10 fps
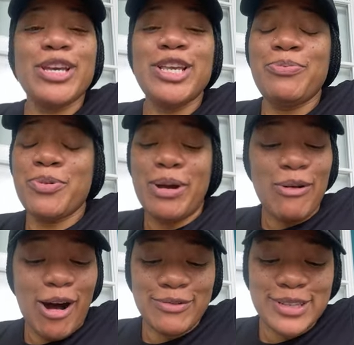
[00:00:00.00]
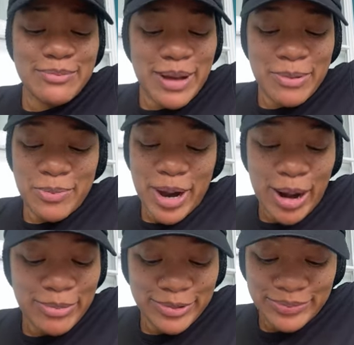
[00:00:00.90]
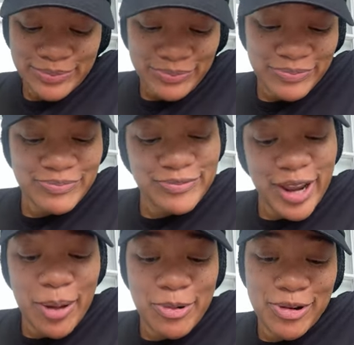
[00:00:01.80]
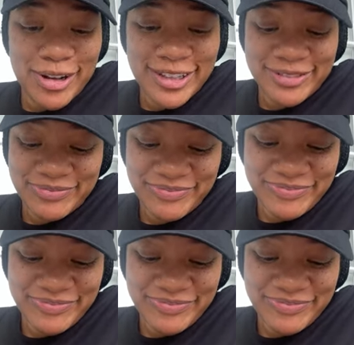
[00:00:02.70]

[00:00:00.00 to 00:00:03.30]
his parole officer, Mama Barbara. I'm calling.